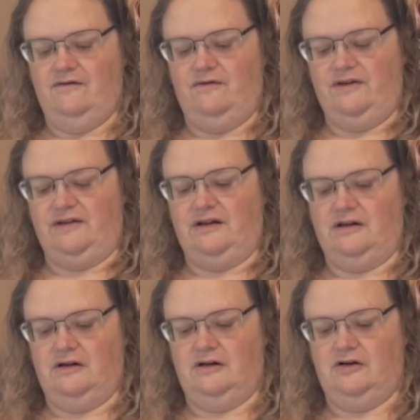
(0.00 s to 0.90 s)

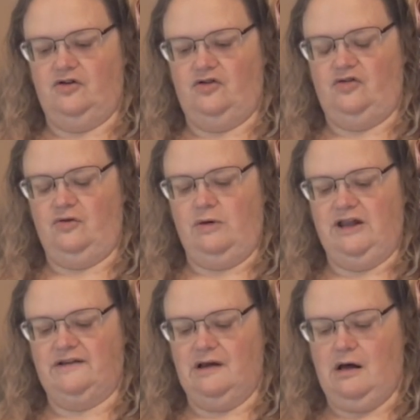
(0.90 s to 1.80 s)
visit 2
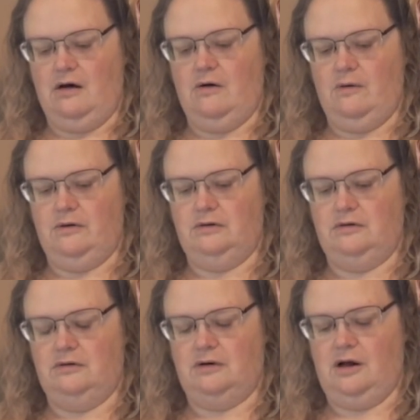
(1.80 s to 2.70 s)
weeks ago
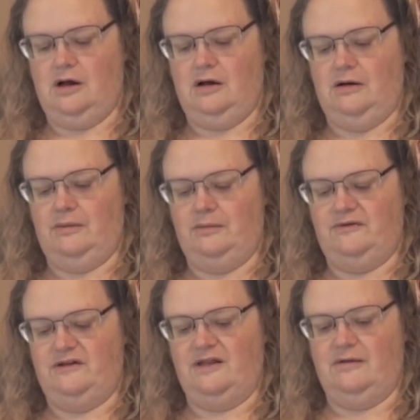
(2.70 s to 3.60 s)

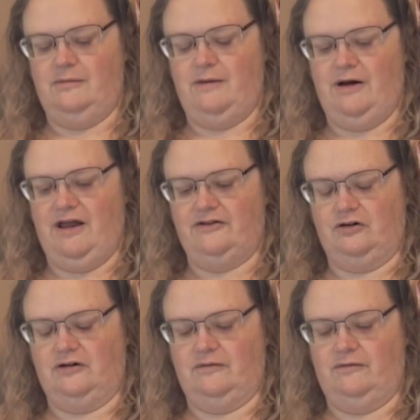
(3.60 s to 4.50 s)
to the
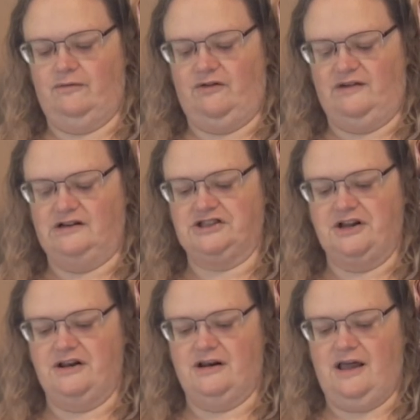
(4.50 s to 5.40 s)
bariatric
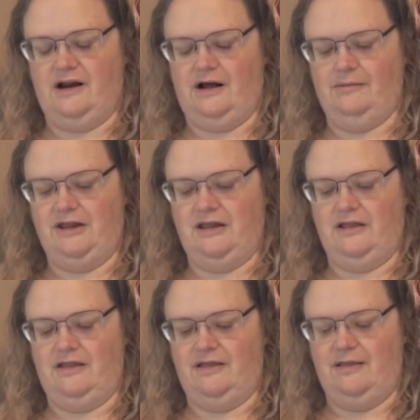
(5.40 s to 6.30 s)
physician. And I'll be
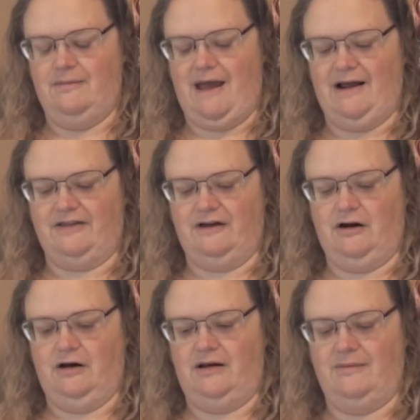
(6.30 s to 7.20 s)
back
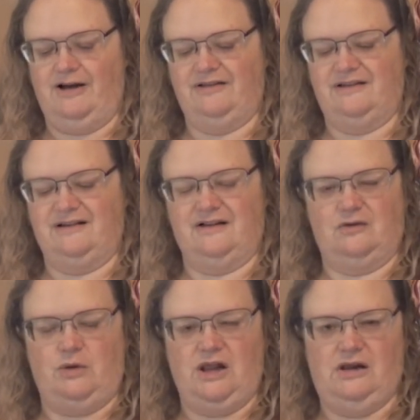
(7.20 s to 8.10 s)
there in about
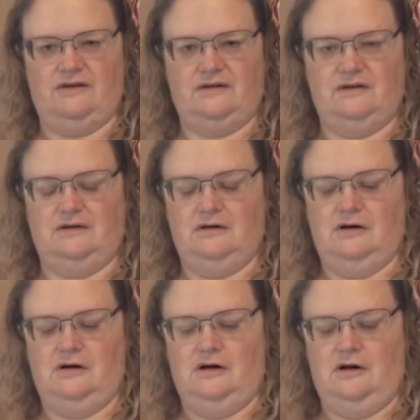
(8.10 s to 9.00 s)
6 weeks.
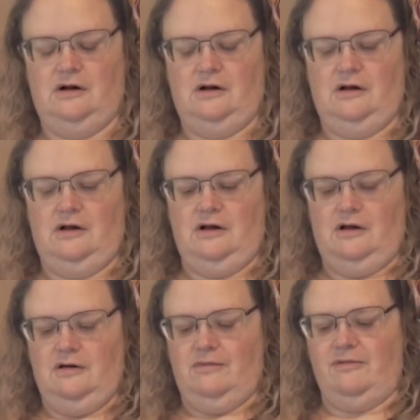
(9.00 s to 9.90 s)

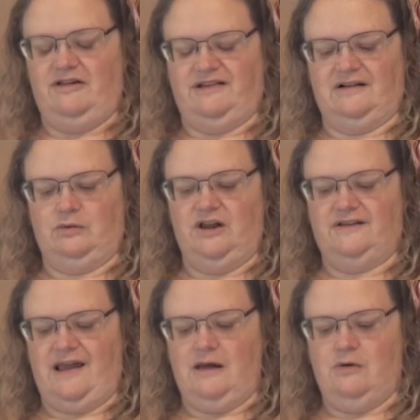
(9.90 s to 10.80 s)
Maybe 6
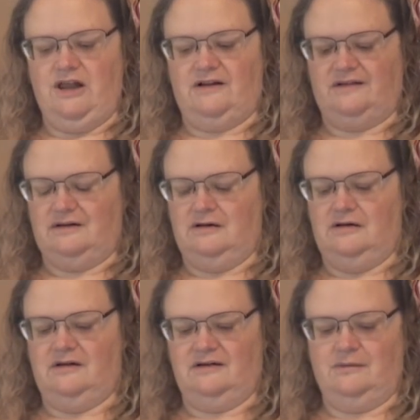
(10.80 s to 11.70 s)
weeks, 8 weeks,
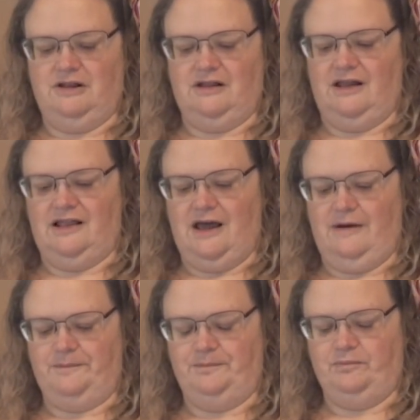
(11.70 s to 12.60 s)
something like that.